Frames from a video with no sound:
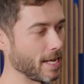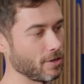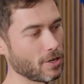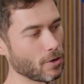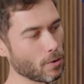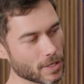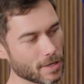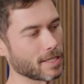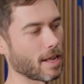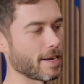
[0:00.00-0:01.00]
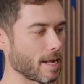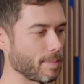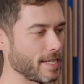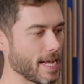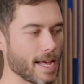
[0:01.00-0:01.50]
And you can also slide it
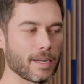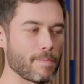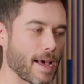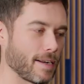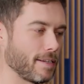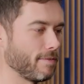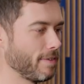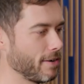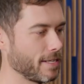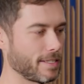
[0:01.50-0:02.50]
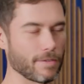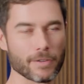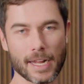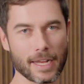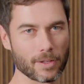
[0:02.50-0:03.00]
up and down and mount it in various
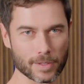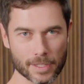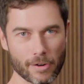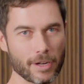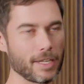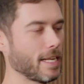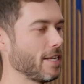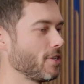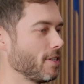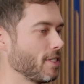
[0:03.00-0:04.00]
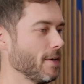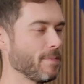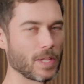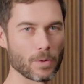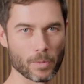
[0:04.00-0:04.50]
different angles and orientations,
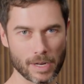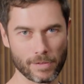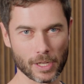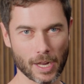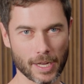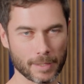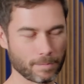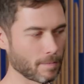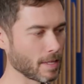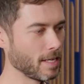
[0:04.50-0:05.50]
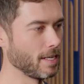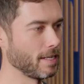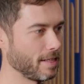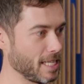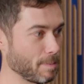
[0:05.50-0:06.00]
whatever you like.
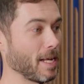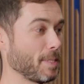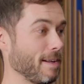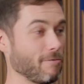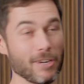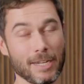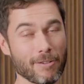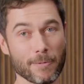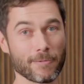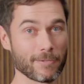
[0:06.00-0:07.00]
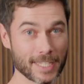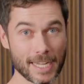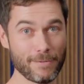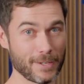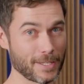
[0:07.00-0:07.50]
This plate's been really well
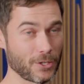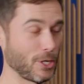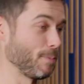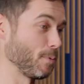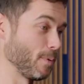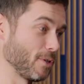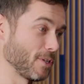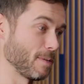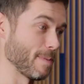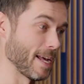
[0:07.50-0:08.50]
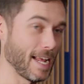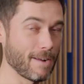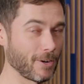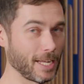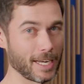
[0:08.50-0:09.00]
received. It's shipped with just about
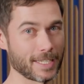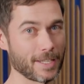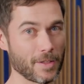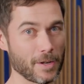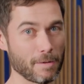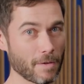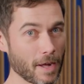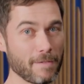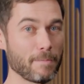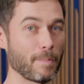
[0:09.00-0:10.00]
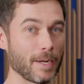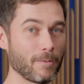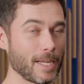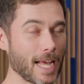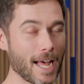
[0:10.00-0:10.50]
every Alexa 35, but
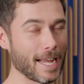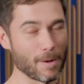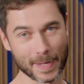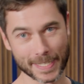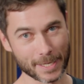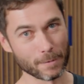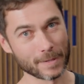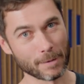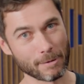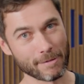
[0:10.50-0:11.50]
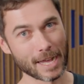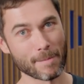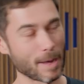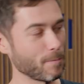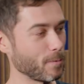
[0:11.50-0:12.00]
we can't help ourselves and we've
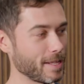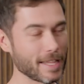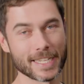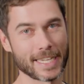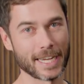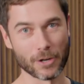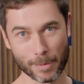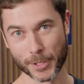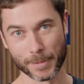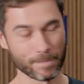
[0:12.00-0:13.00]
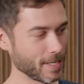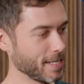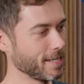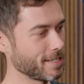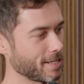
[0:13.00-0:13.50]
come up with a second option.
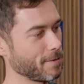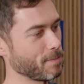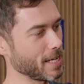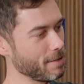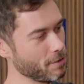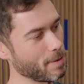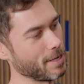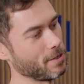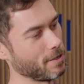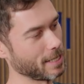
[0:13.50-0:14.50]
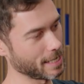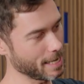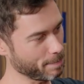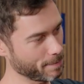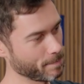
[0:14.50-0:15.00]
So if you undo the
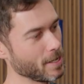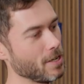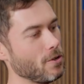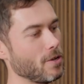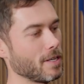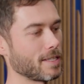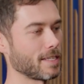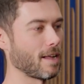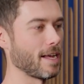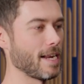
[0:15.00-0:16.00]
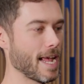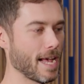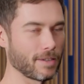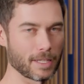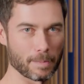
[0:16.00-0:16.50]
clamp, you can slide
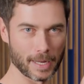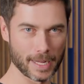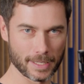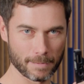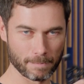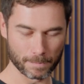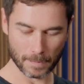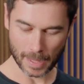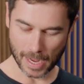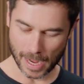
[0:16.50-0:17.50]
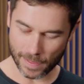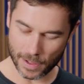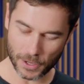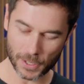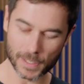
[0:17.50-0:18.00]
out the plate and
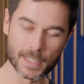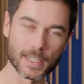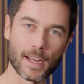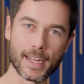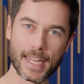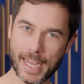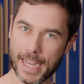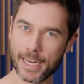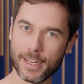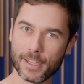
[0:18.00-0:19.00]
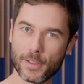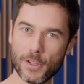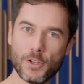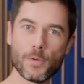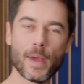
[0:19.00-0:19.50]
then you can slide in
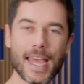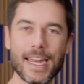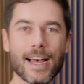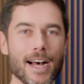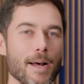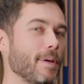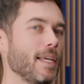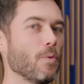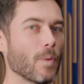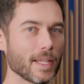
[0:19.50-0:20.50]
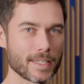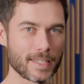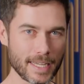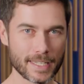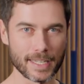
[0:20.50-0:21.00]
the new NRB
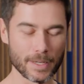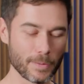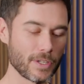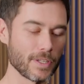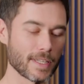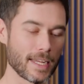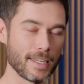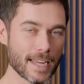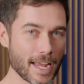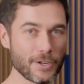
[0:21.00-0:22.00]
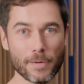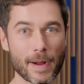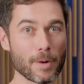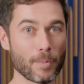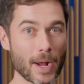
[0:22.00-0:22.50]
160, which is a NATO
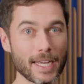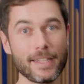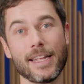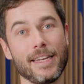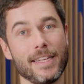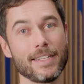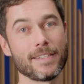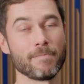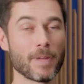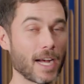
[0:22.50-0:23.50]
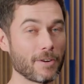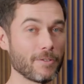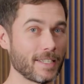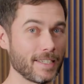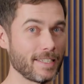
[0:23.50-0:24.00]
rail bracket that is
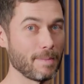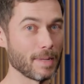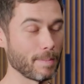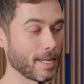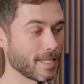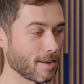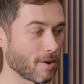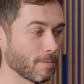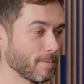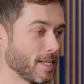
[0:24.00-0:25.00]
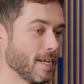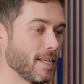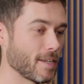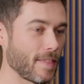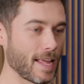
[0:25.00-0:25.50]
160 millimeters long.
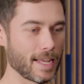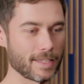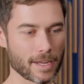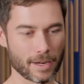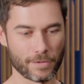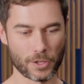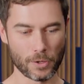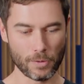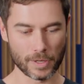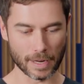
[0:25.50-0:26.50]
So that has kind of two